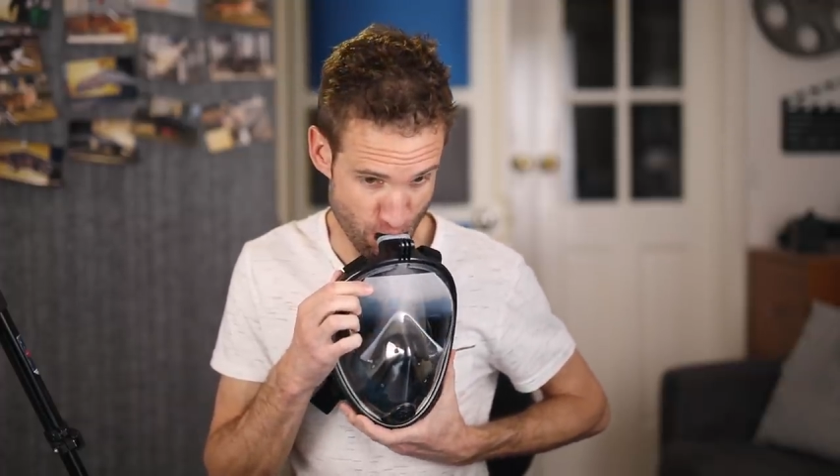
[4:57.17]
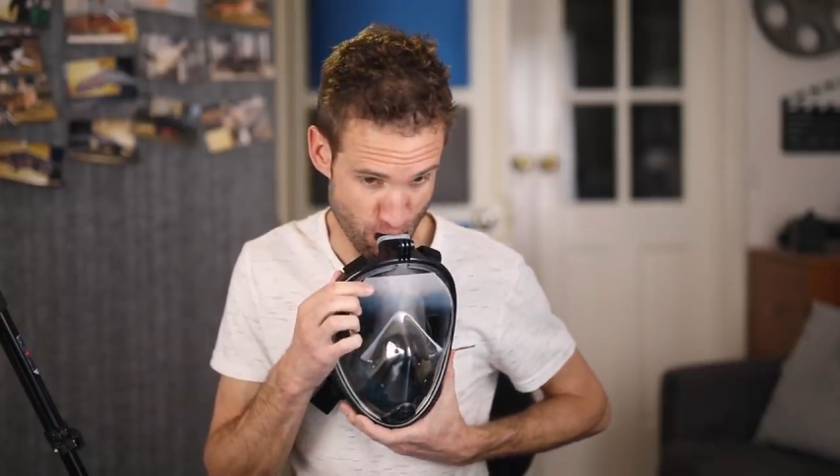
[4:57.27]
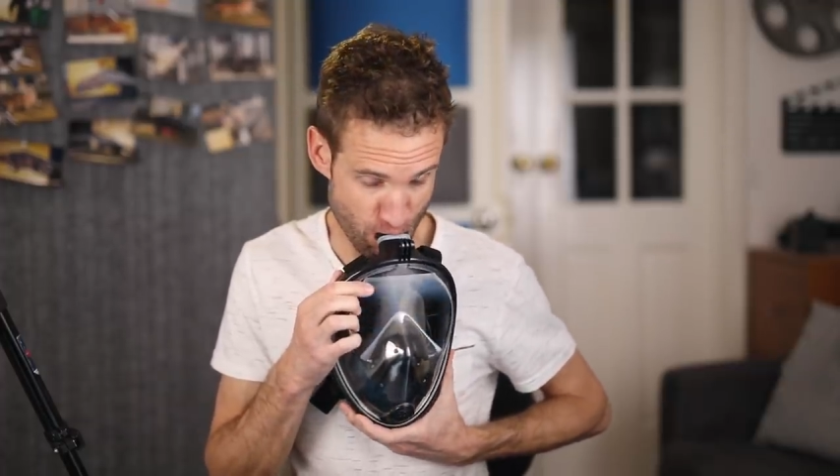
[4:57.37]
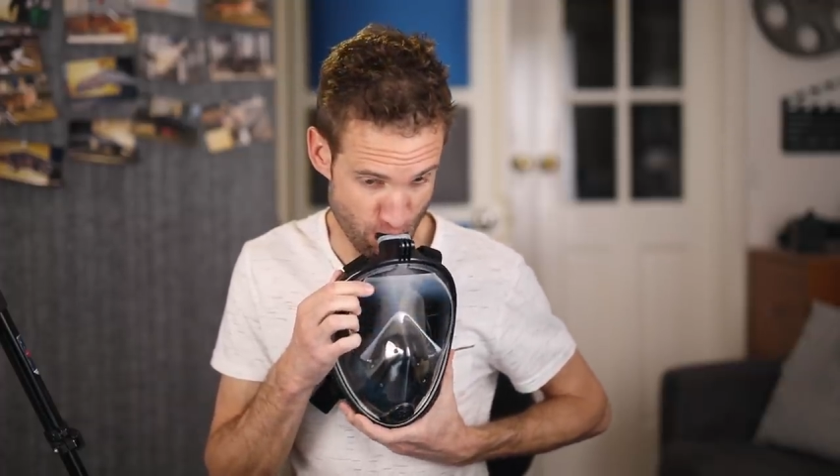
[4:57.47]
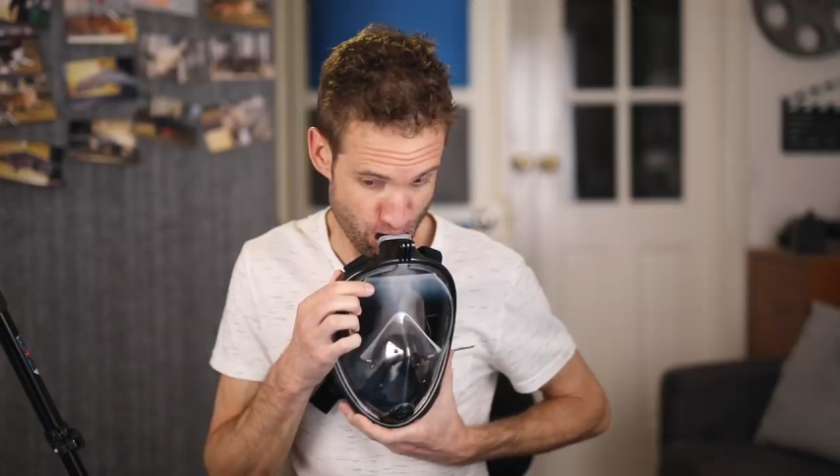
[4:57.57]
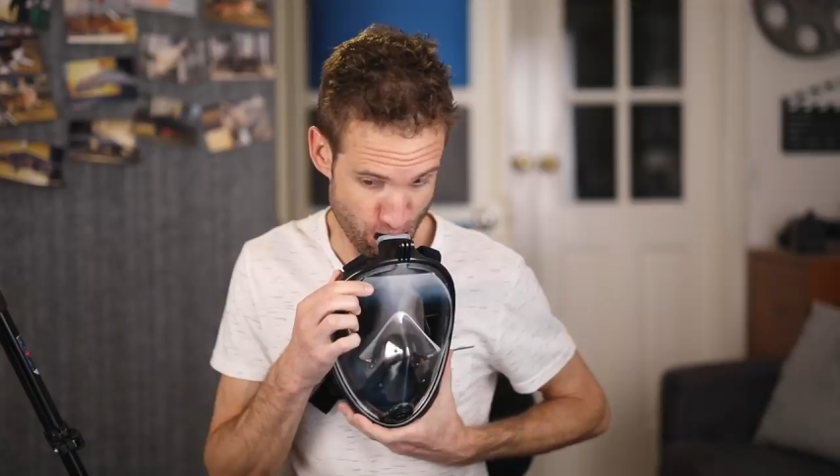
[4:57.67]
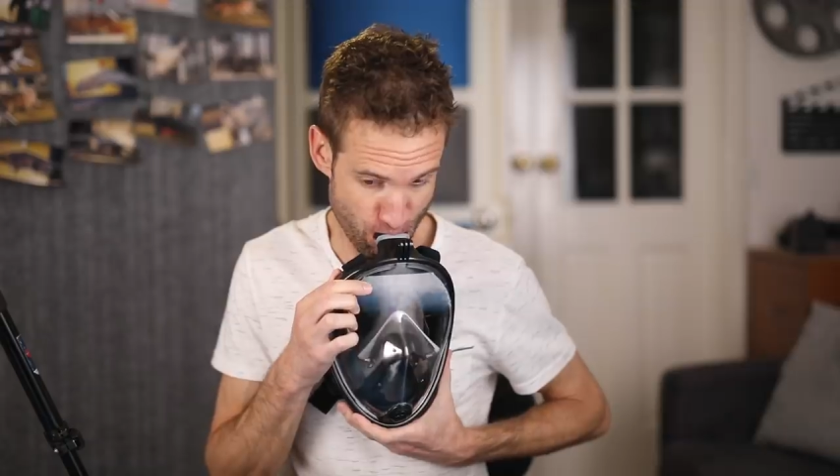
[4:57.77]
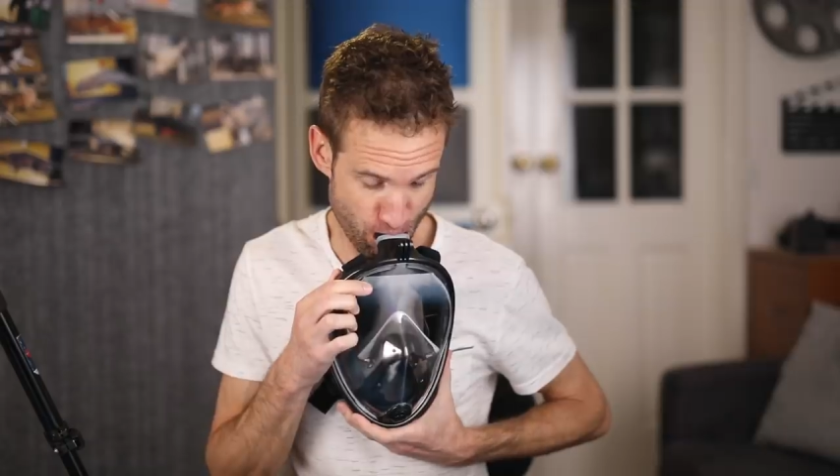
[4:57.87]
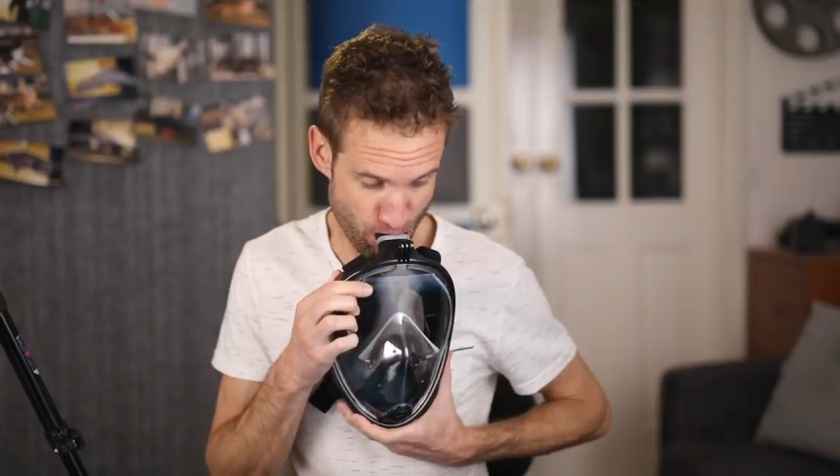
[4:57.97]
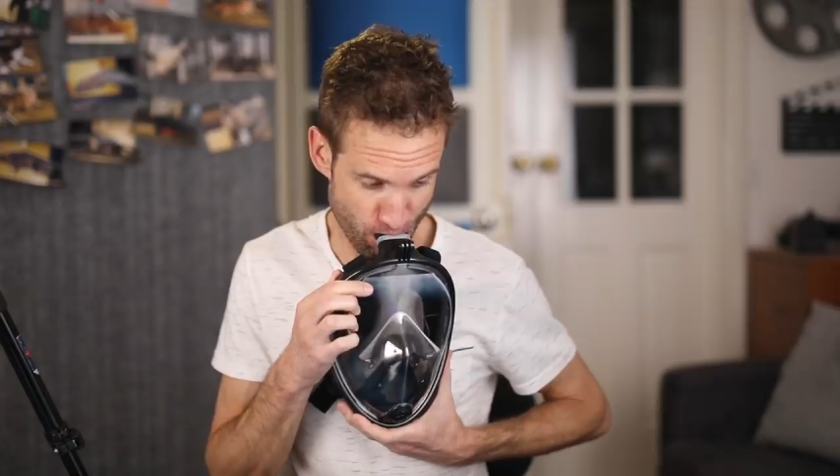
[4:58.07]
He, he
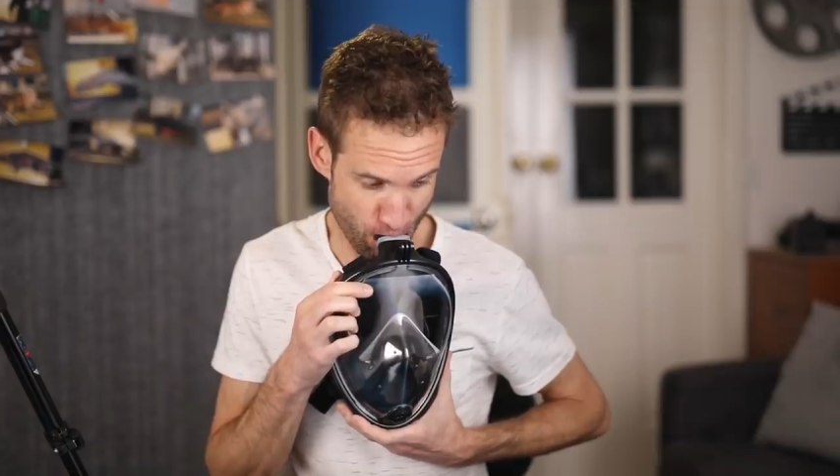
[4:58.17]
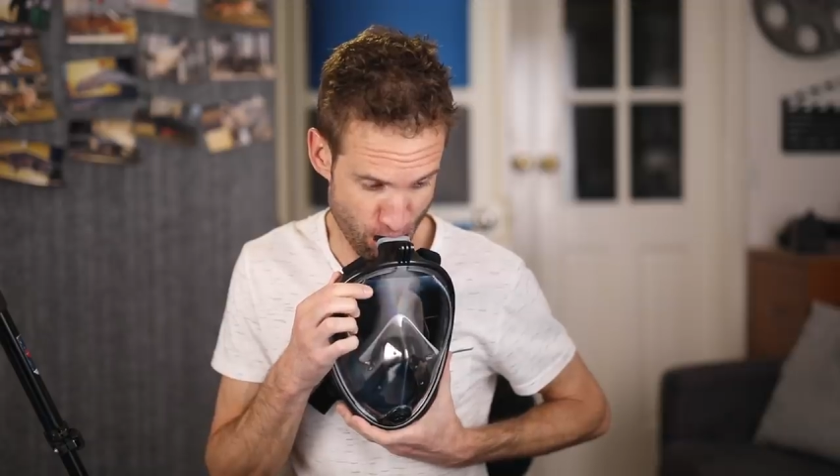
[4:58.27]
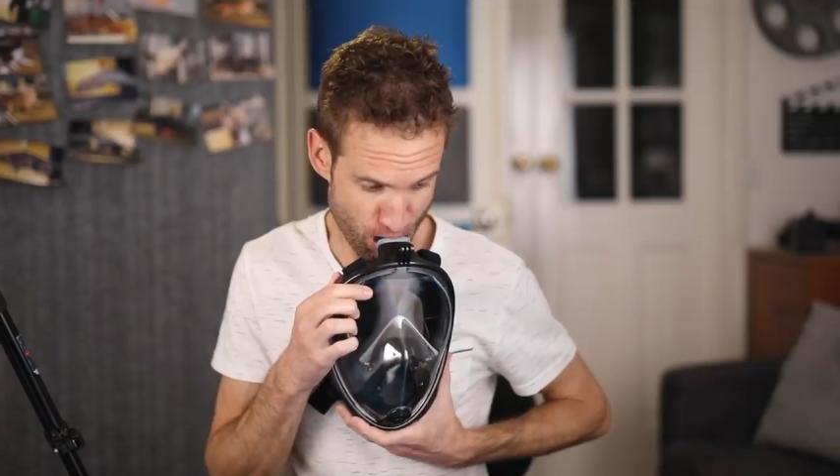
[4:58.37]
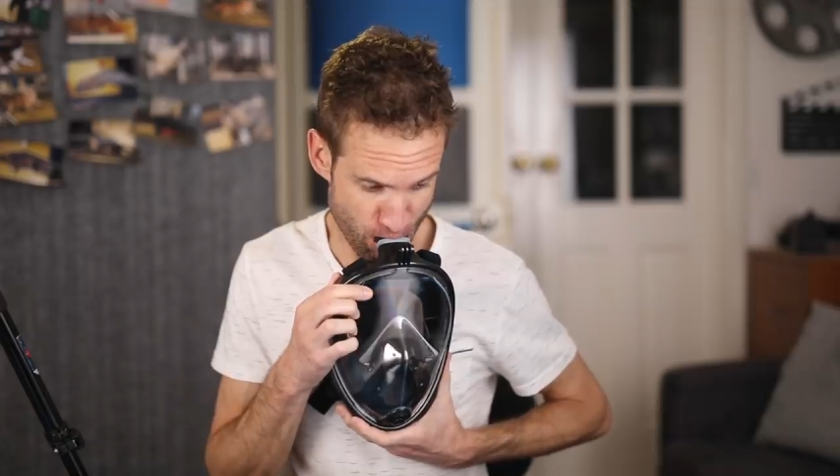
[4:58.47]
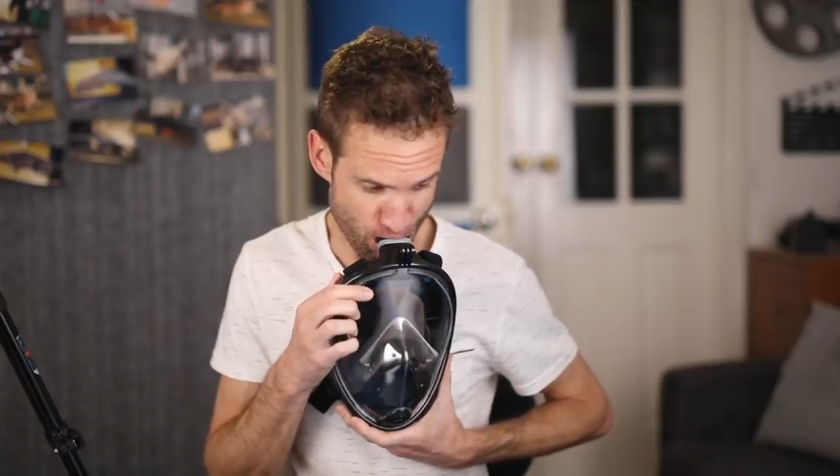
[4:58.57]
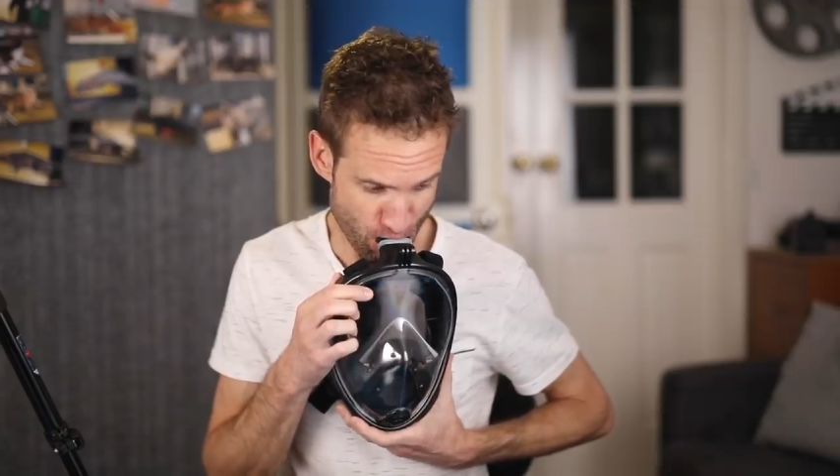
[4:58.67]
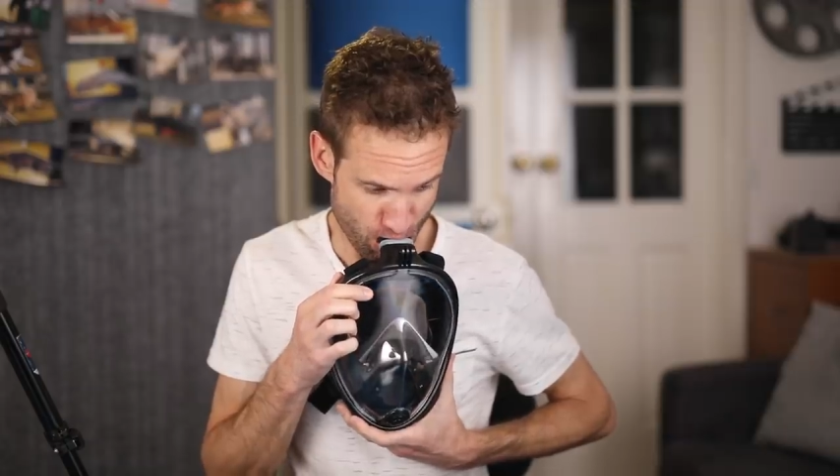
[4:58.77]
got this early.